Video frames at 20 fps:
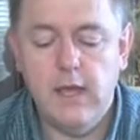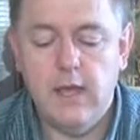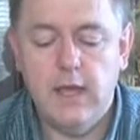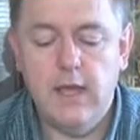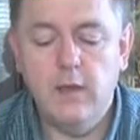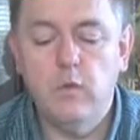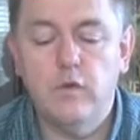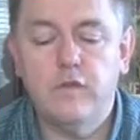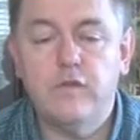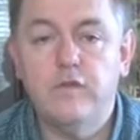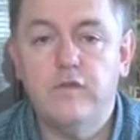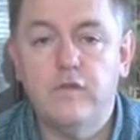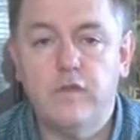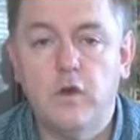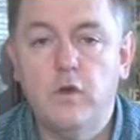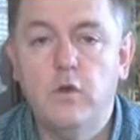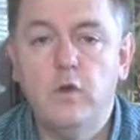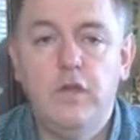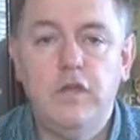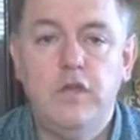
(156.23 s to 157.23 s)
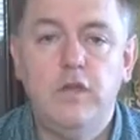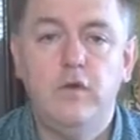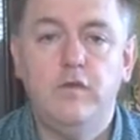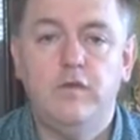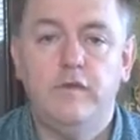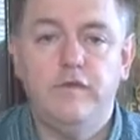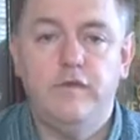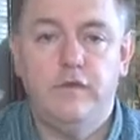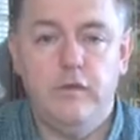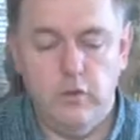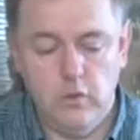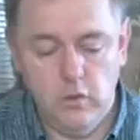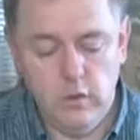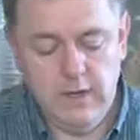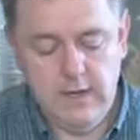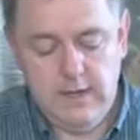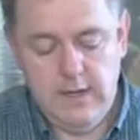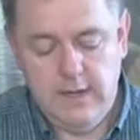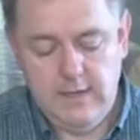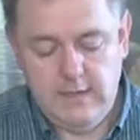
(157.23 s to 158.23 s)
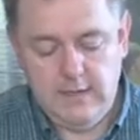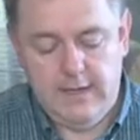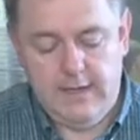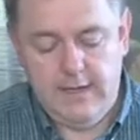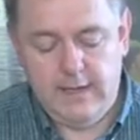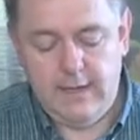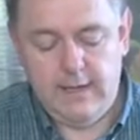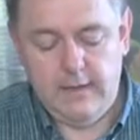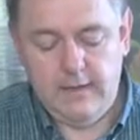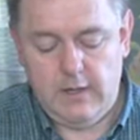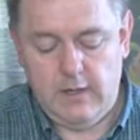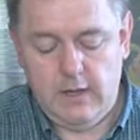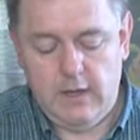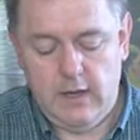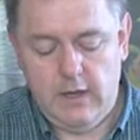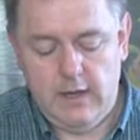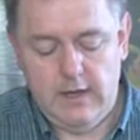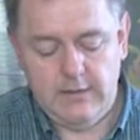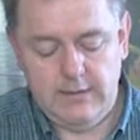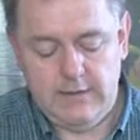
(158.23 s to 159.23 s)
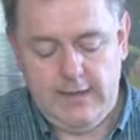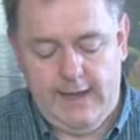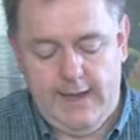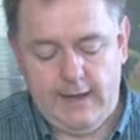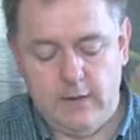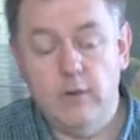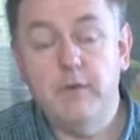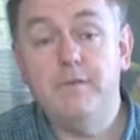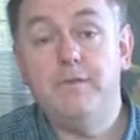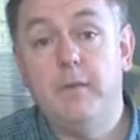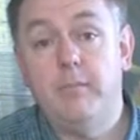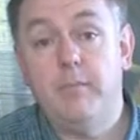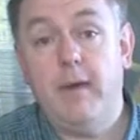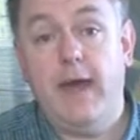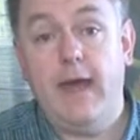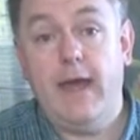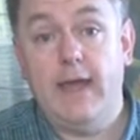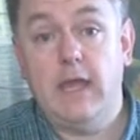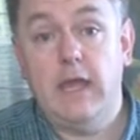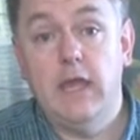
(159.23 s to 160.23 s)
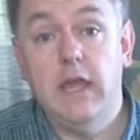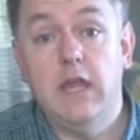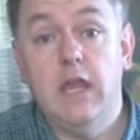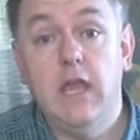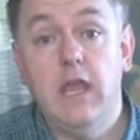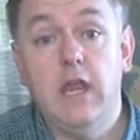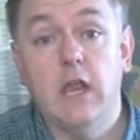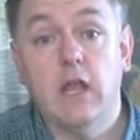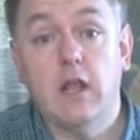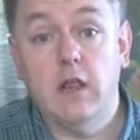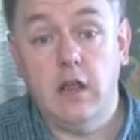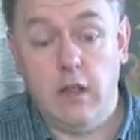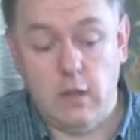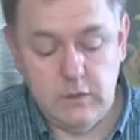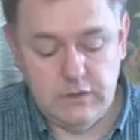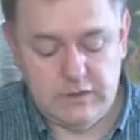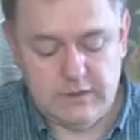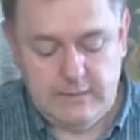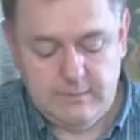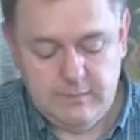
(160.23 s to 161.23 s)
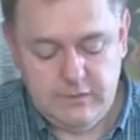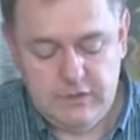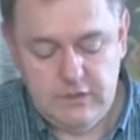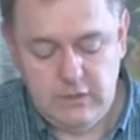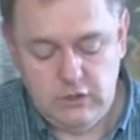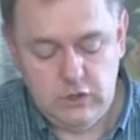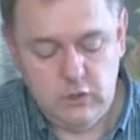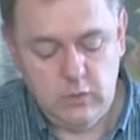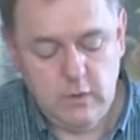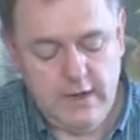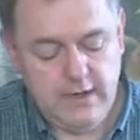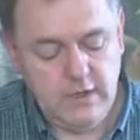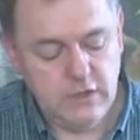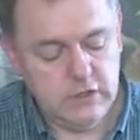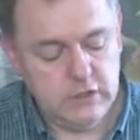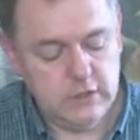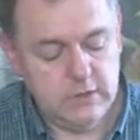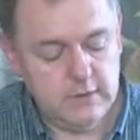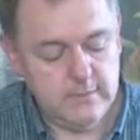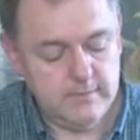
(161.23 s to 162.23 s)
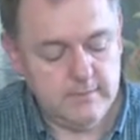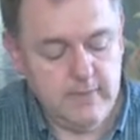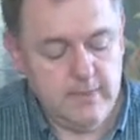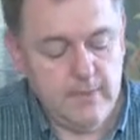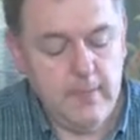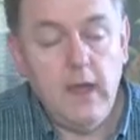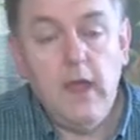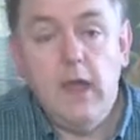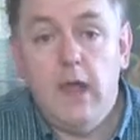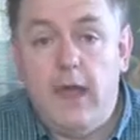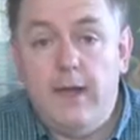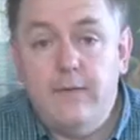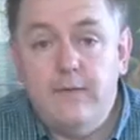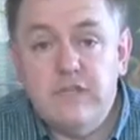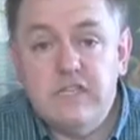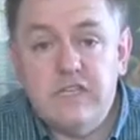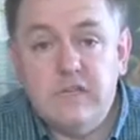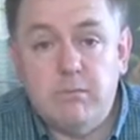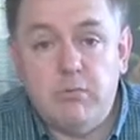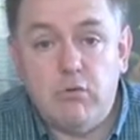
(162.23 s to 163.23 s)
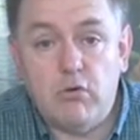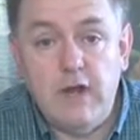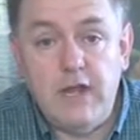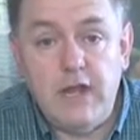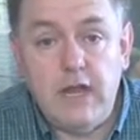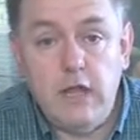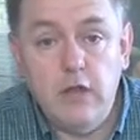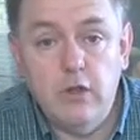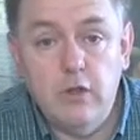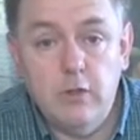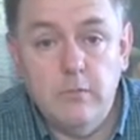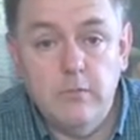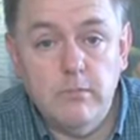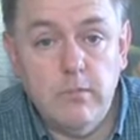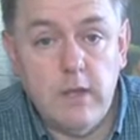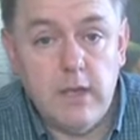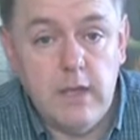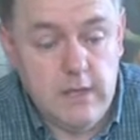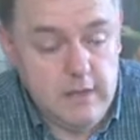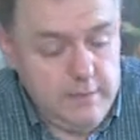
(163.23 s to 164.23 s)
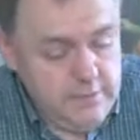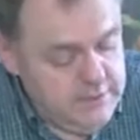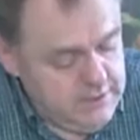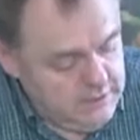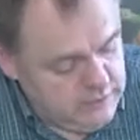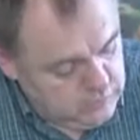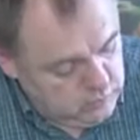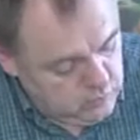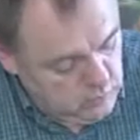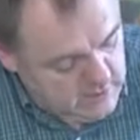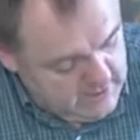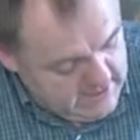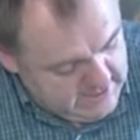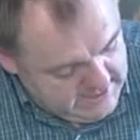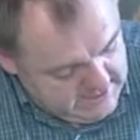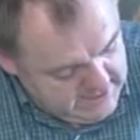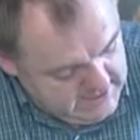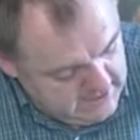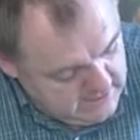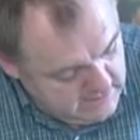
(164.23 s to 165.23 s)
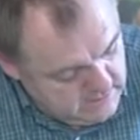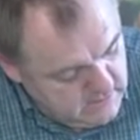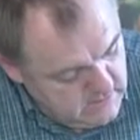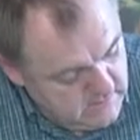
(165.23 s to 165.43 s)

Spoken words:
He was so used to taking the cards out of the pack in a close-up situation and spreading them this way